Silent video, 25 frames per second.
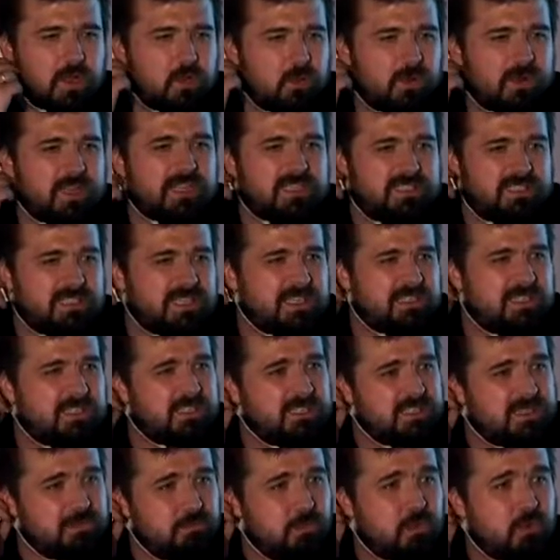Well, it's
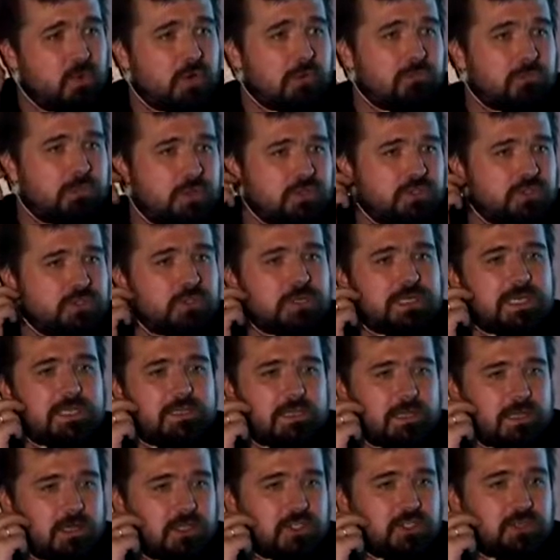a small module in
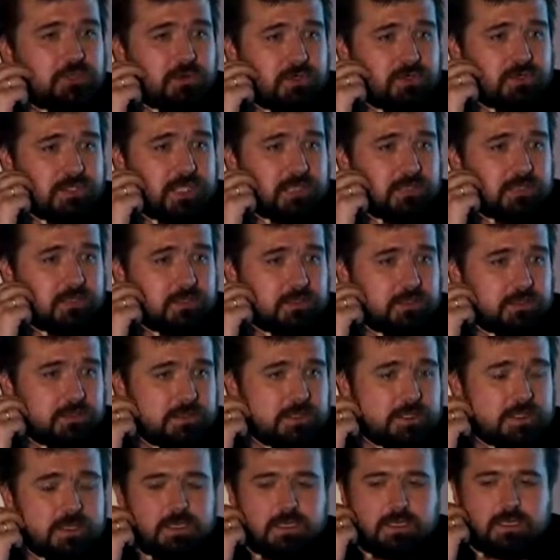a large project.
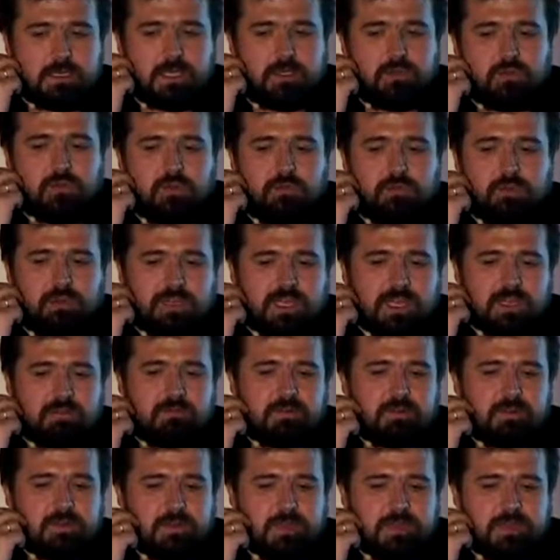And you would never...